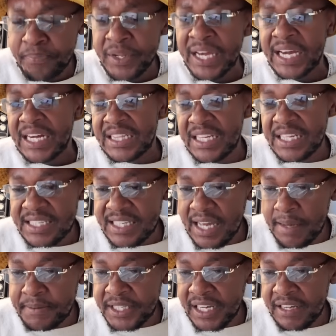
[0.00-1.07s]
These
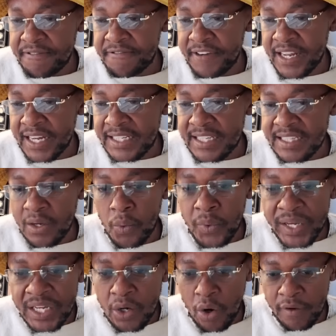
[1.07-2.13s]
steps reflect the
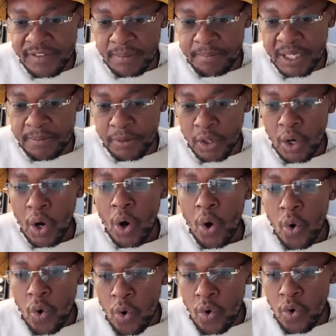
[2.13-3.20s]
will of the people
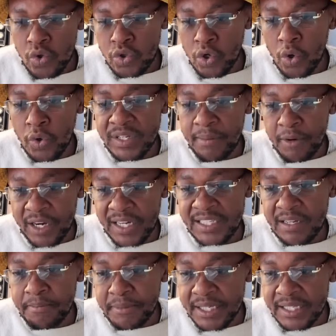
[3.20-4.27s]
who, though
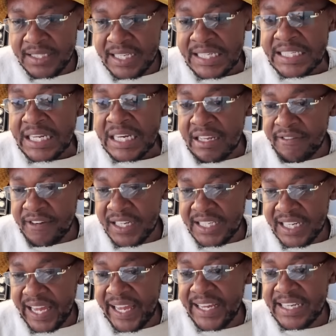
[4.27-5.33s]
democratic means, delivered
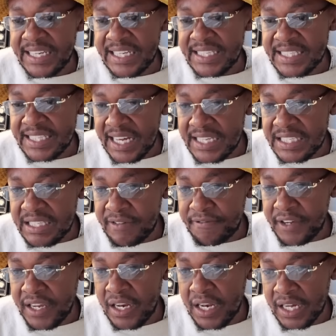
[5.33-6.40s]
a decisive
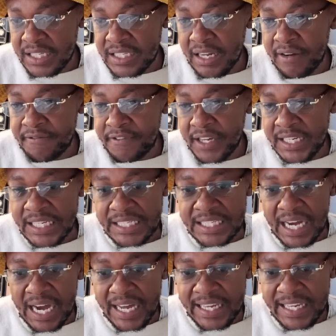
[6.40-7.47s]
electoral verdict
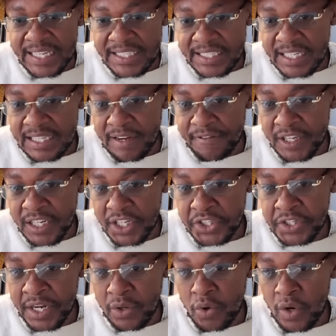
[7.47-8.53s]
against the African
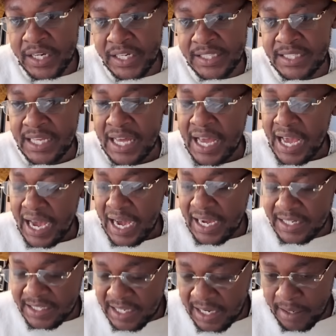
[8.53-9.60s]
National Congress
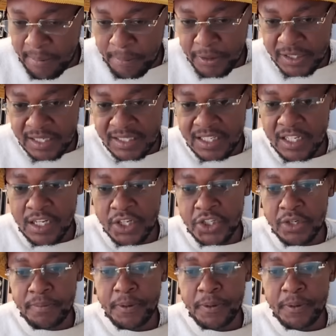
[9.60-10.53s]
under Ramaphosa's leadership.